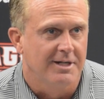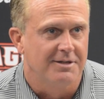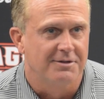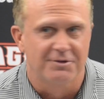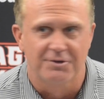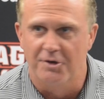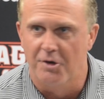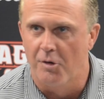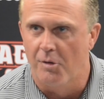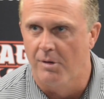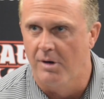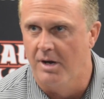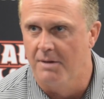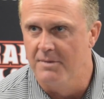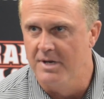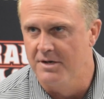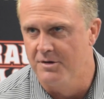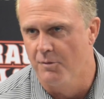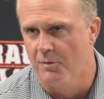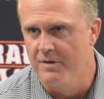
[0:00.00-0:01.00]
And so,
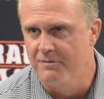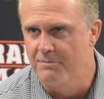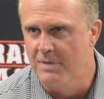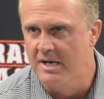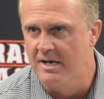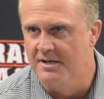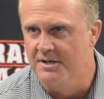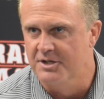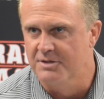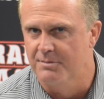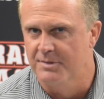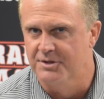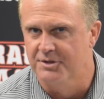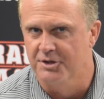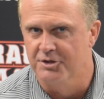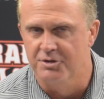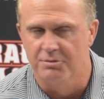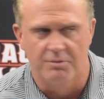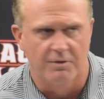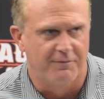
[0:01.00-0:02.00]
I mean, we've been in this
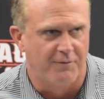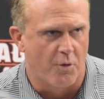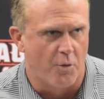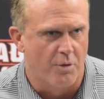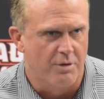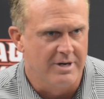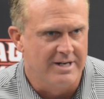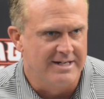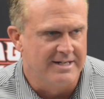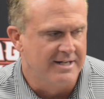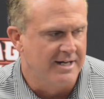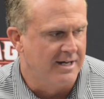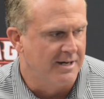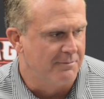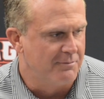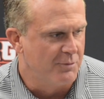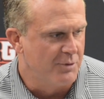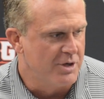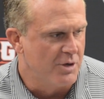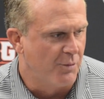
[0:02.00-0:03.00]
position before, and,
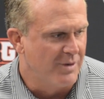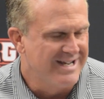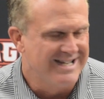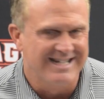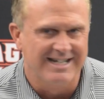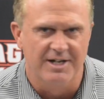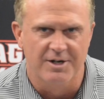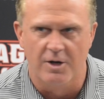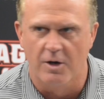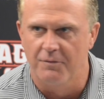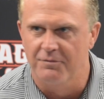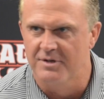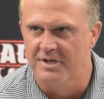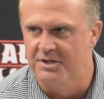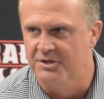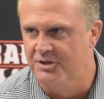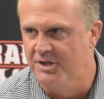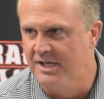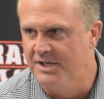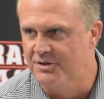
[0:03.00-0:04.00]
you know, we didn't get off
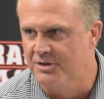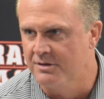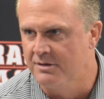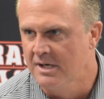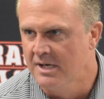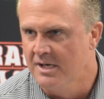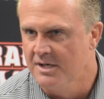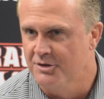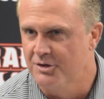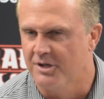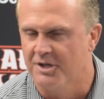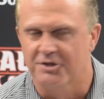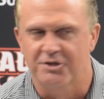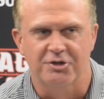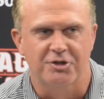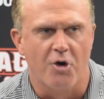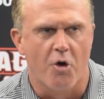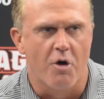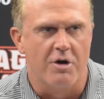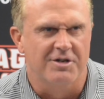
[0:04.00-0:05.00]
to the season to the
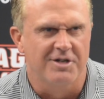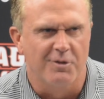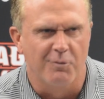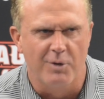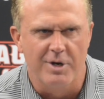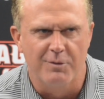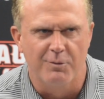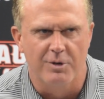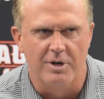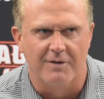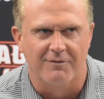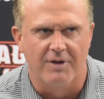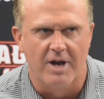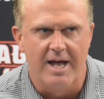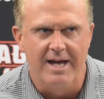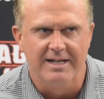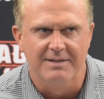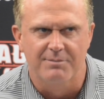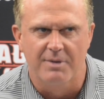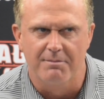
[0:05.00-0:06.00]
start that we would have
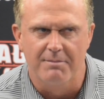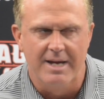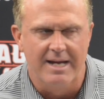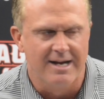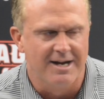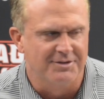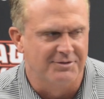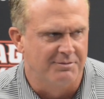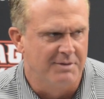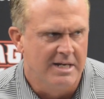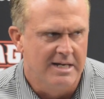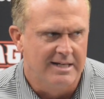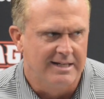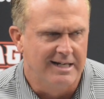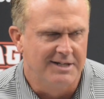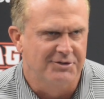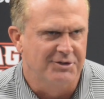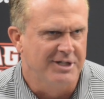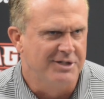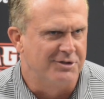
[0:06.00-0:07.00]
liked, but, man,
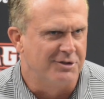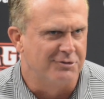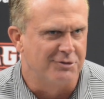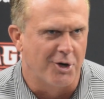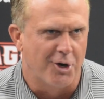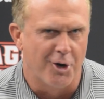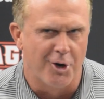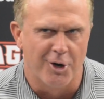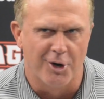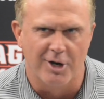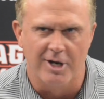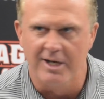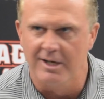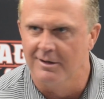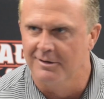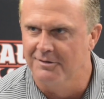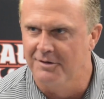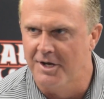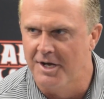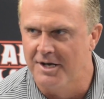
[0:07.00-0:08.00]
this season's
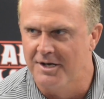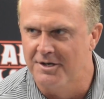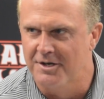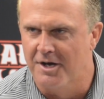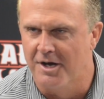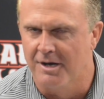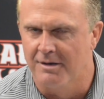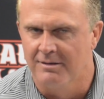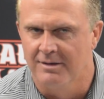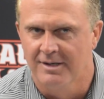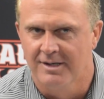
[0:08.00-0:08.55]
early, and